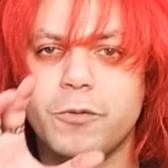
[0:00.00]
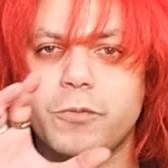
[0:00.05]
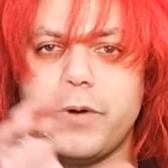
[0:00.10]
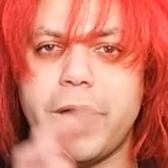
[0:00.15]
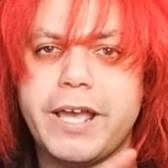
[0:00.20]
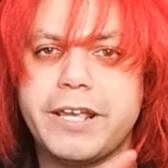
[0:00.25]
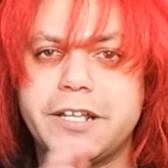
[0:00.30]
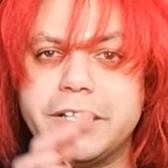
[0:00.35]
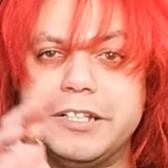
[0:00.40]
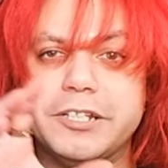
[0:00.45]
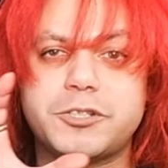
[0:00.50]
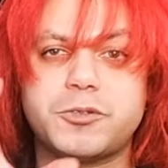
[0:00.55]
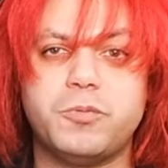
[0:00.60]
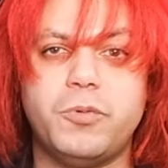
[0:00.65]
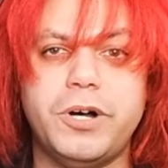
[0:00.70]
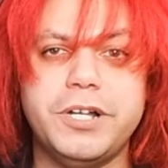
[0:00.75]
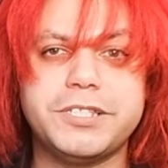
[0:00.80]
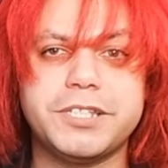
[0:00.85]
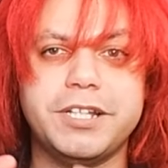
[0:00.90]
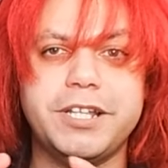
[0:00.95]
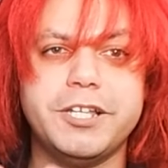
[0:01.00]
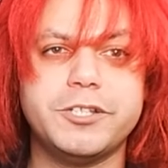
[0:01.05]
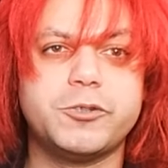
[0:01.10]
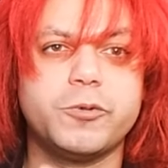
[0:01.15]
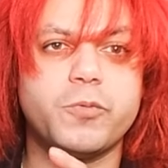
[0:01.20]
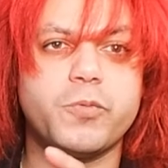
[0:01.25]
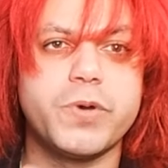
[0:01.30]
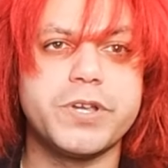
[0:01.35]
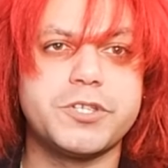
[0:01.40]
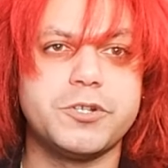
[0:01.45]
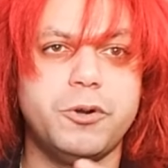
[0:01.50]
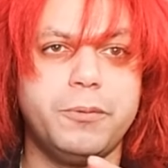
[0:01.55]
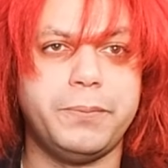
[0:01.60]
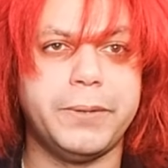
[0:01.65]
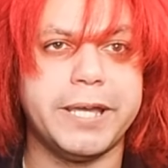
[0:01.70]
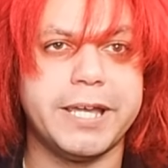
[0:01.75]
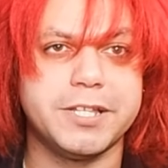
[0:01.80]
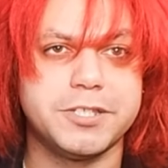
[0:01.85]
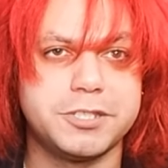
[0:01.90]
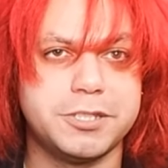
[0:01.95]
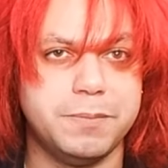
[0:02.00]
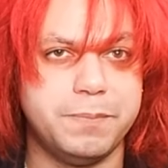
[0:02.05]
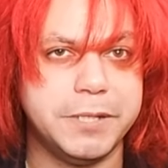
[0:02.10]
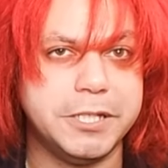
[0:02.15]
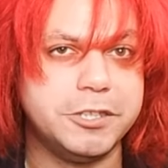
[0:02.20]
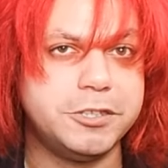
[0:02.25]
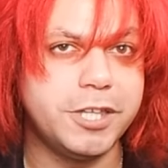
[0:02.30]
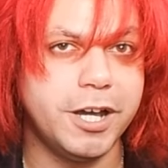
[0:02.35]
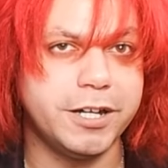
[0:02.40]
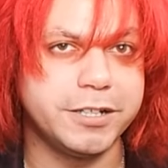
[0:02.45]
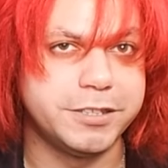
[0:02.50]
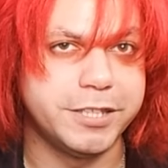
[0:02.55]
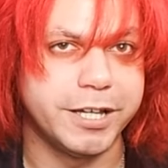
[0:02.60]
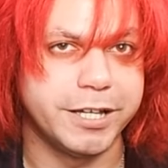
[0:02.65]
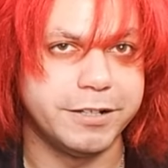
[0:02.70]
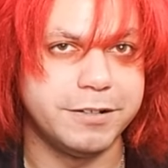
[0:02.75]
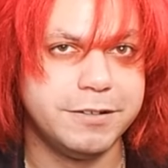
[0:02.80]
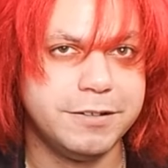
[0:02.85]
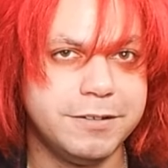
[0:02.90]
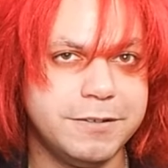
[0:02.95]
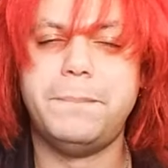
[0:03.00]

Rackulous was in his original plans to be Doug Dead,